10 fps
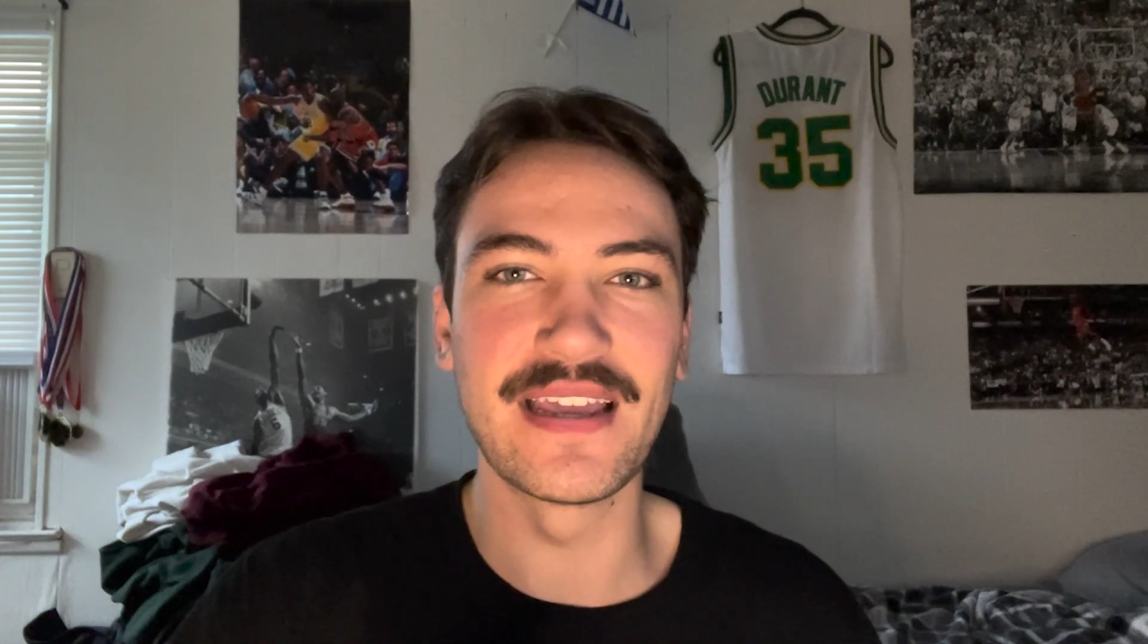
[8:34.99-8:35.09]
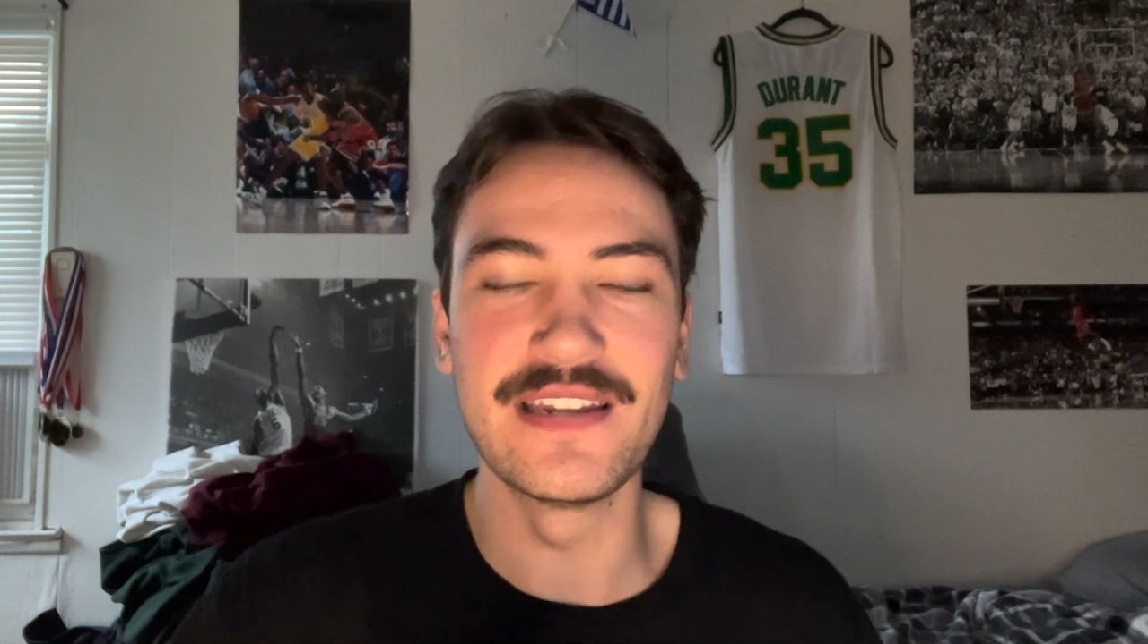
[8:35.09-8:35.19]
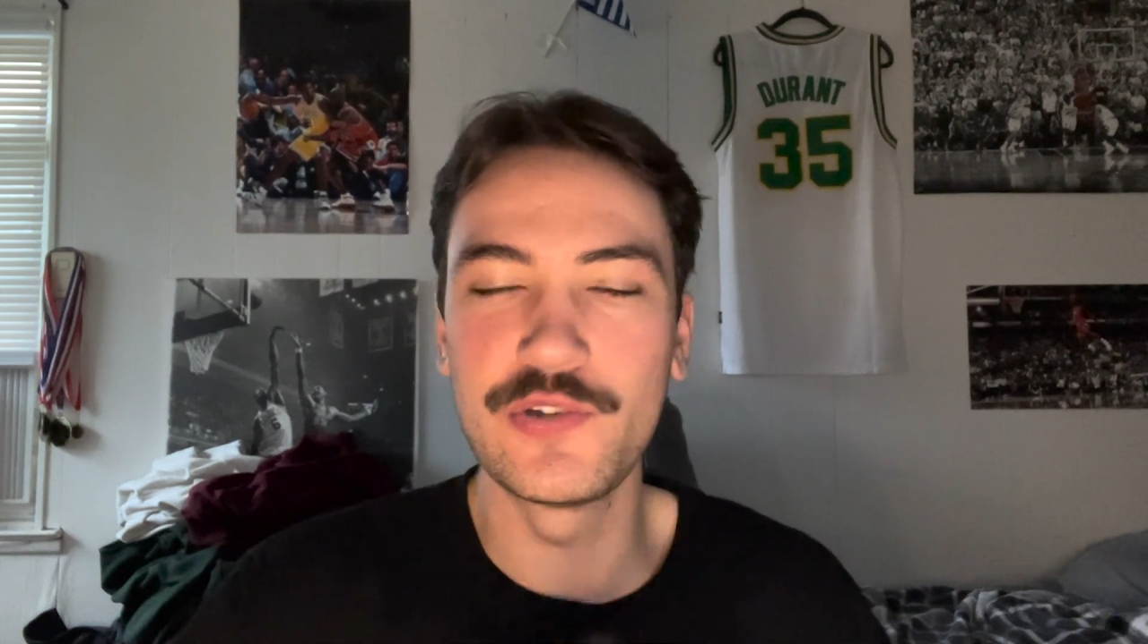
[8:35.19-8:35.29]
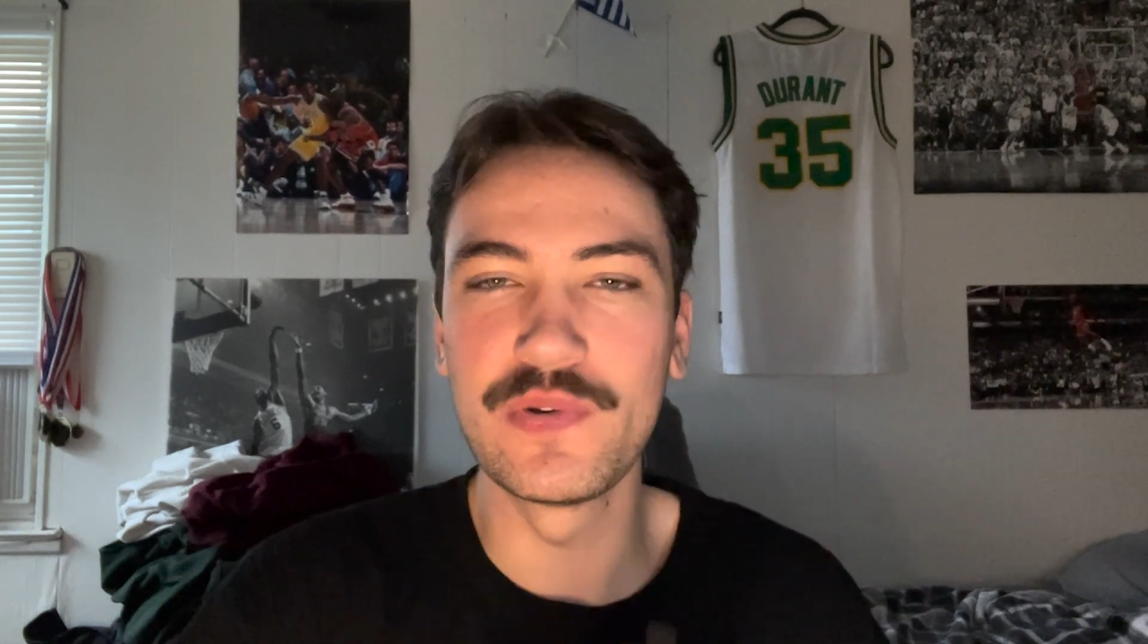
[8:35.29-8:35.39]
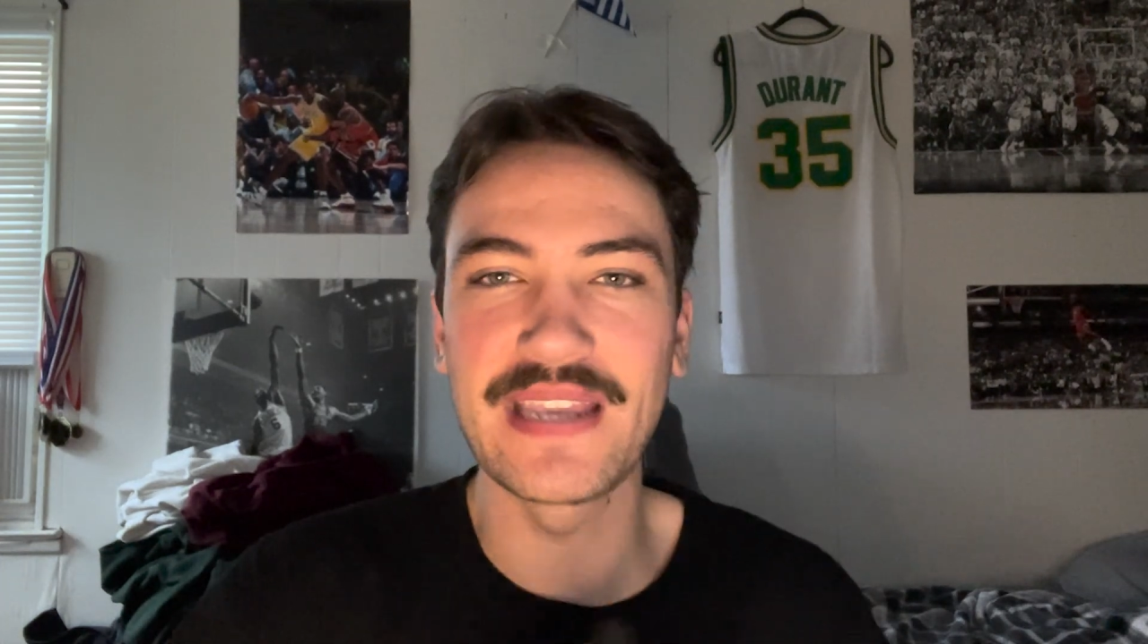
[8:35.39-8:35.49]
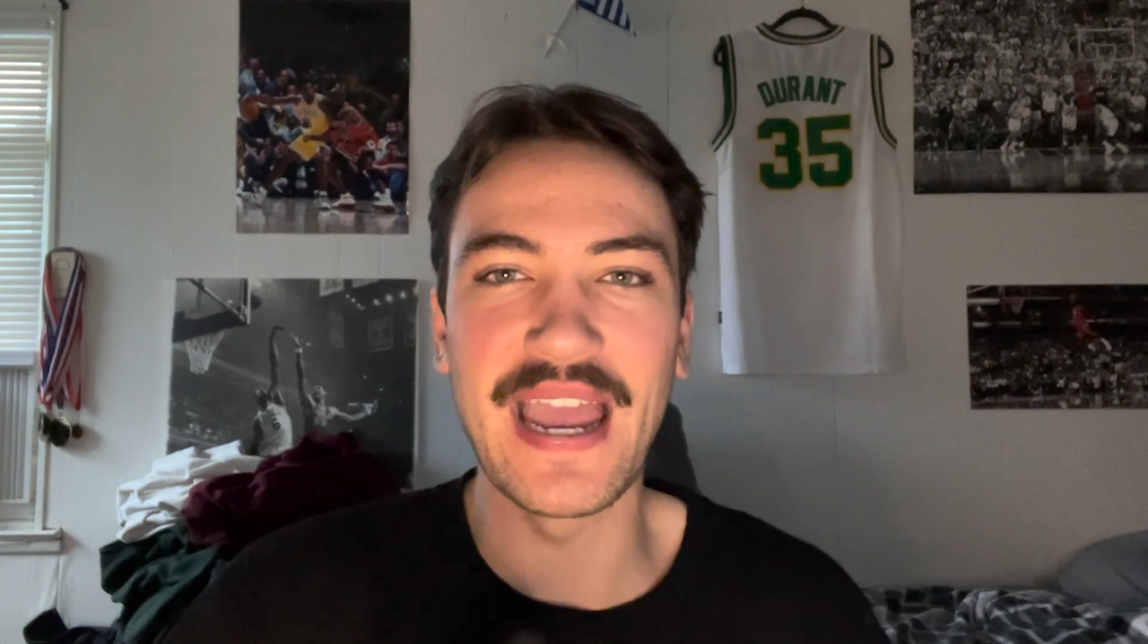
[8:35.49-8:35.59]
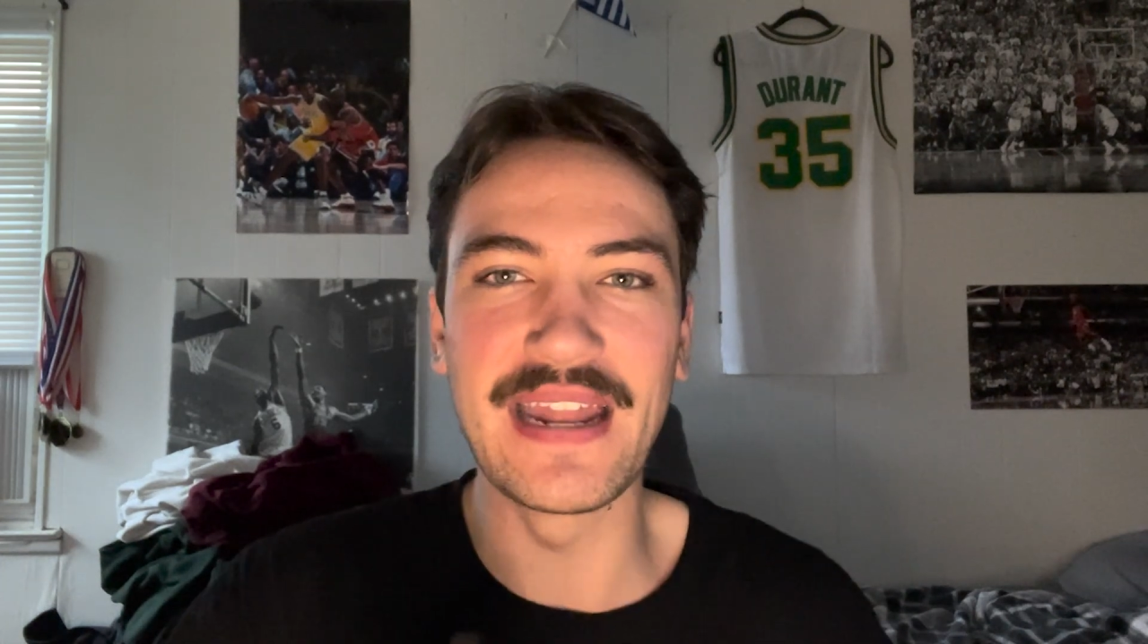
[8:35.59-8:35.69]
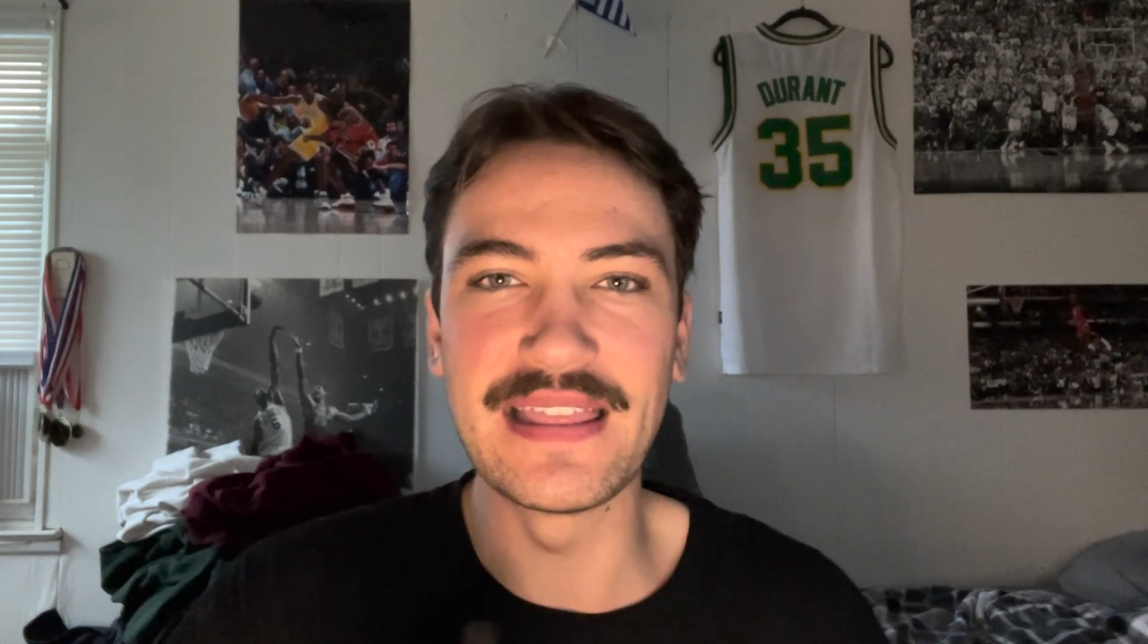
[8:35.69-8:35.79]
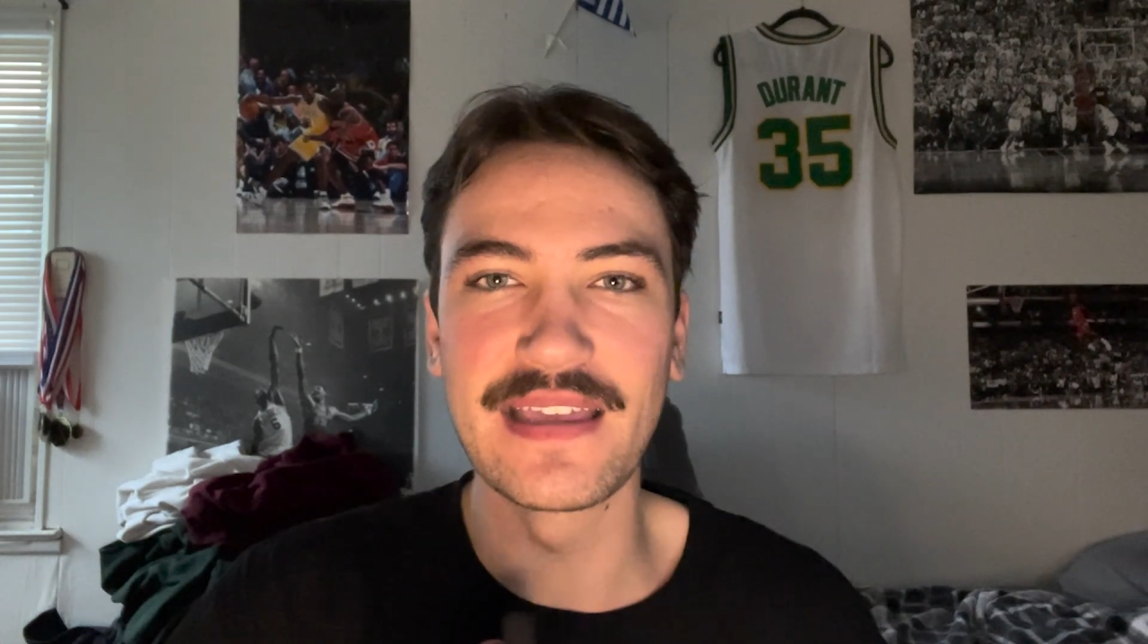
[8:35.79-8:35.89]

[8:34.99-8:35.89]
in doing anything